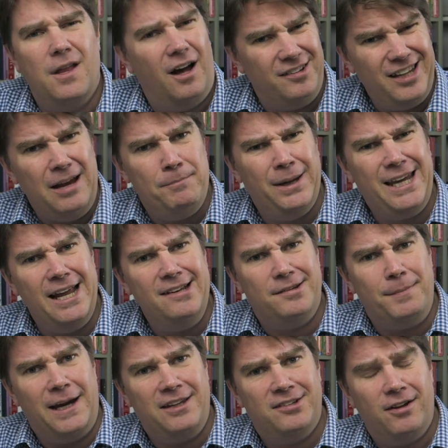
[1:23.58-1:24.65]
I say begin to
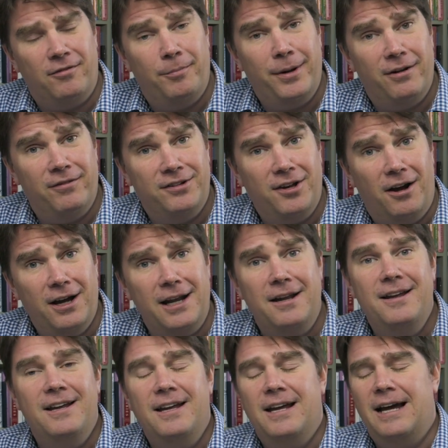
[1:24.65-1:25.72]
make yourself a bit of a target.
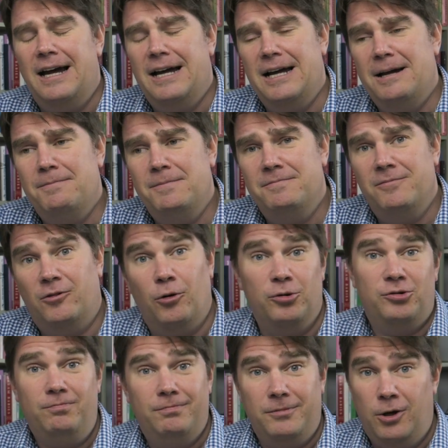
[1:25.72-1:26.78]
Of
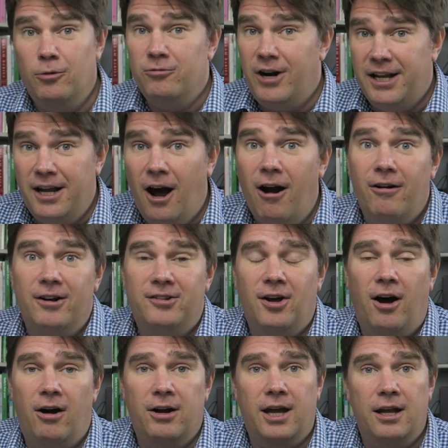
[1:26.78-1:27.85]
course, you already are a
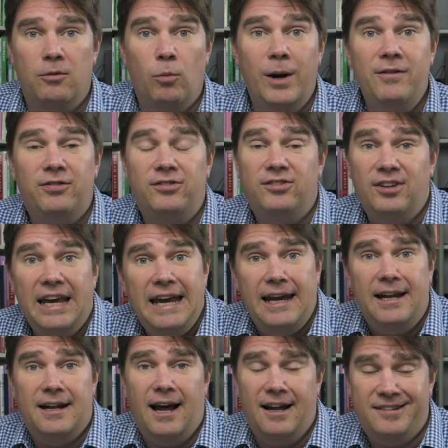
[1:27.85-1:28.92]
target. We've
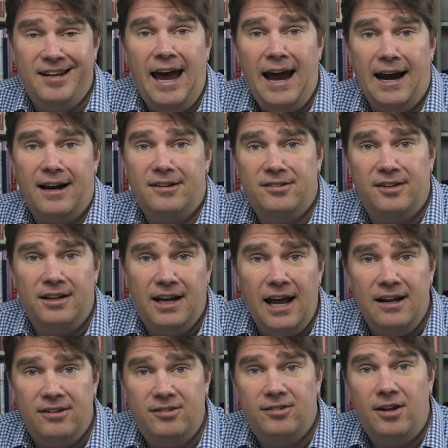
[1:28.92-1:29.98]
seen attacks
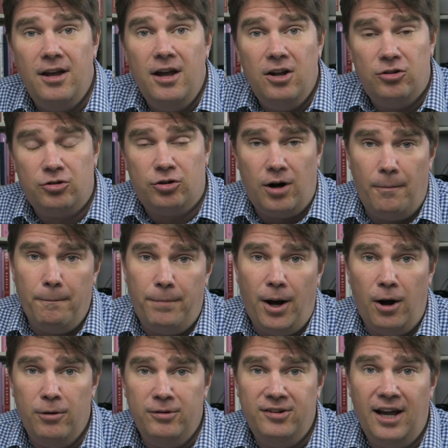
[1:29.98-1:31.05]
against Trump
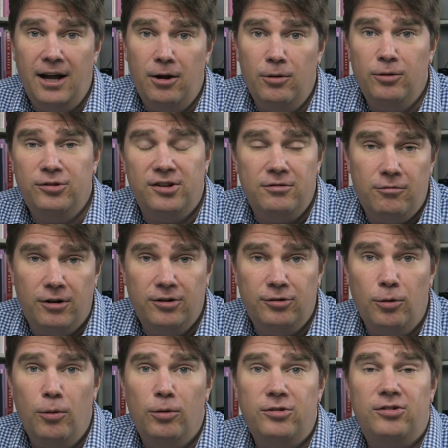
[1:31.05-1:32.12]
hotels and
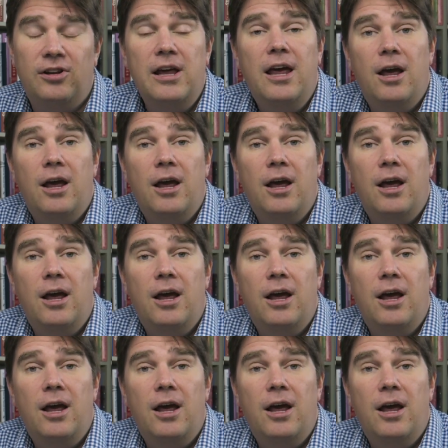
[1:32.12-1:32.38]
resorts